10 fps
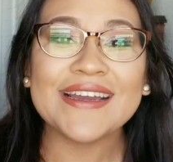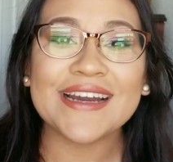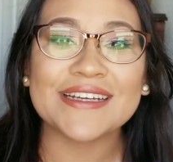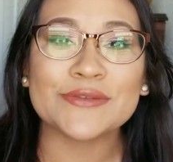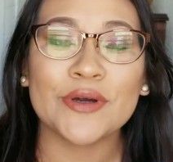
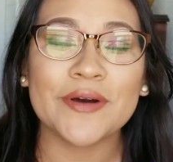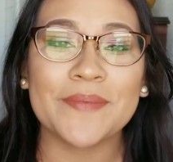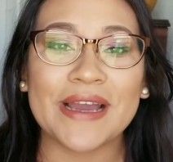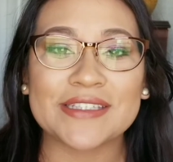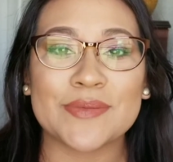guys, welcome
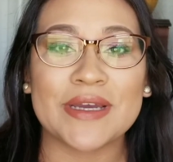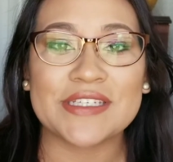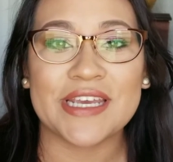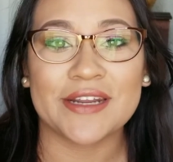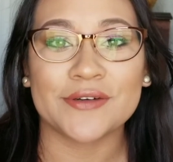back to my
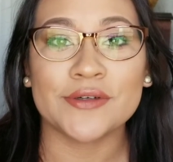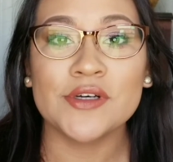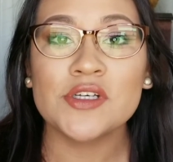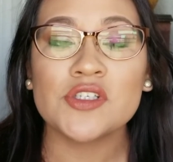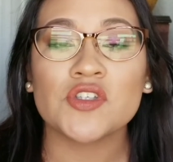channel.
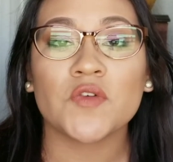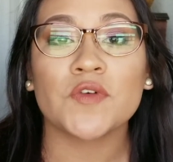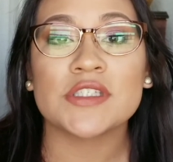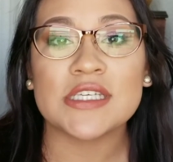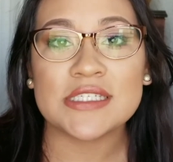So for
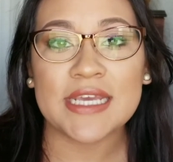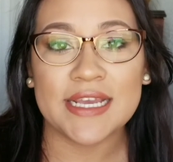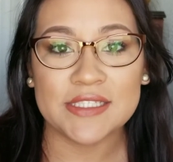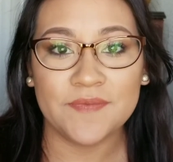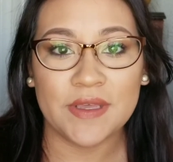
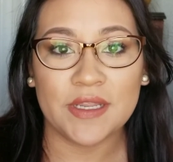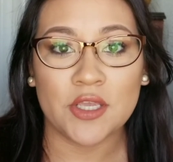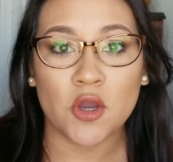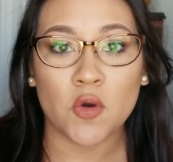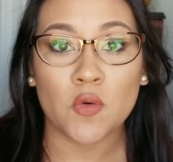today's
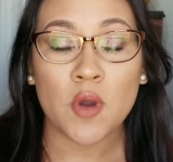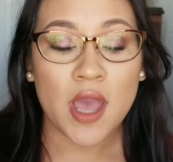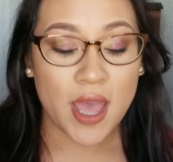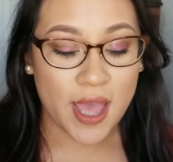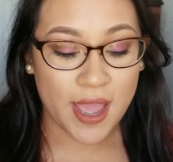video,
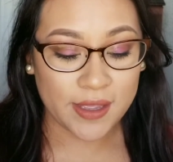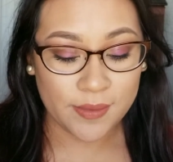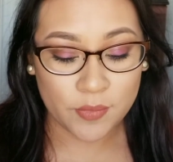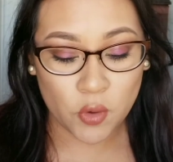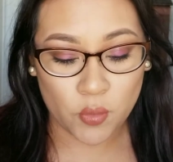I
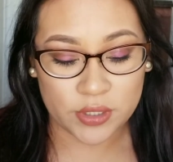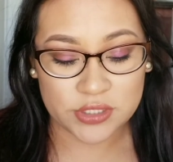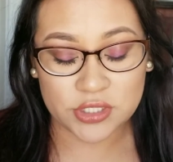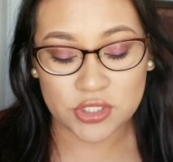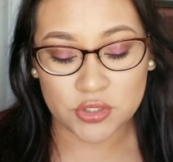am going
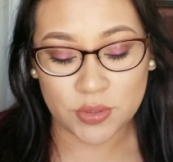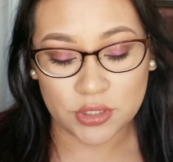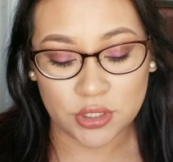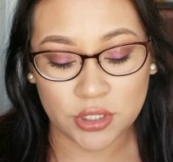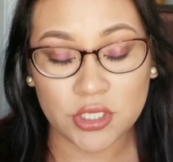to do a
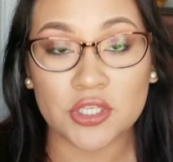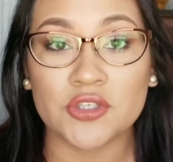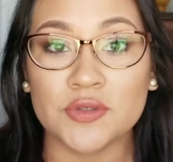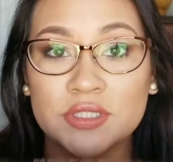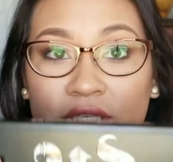look
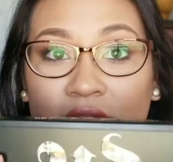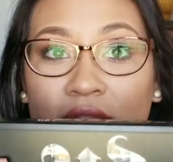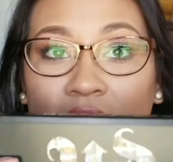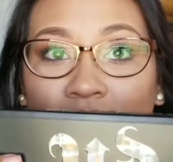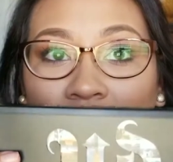using
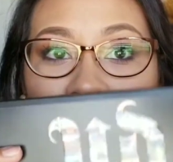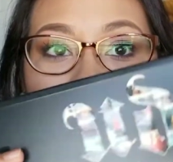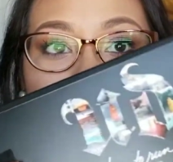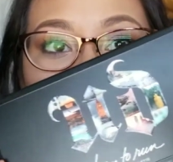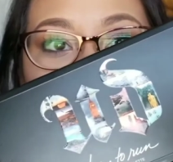the
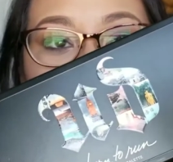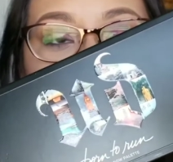new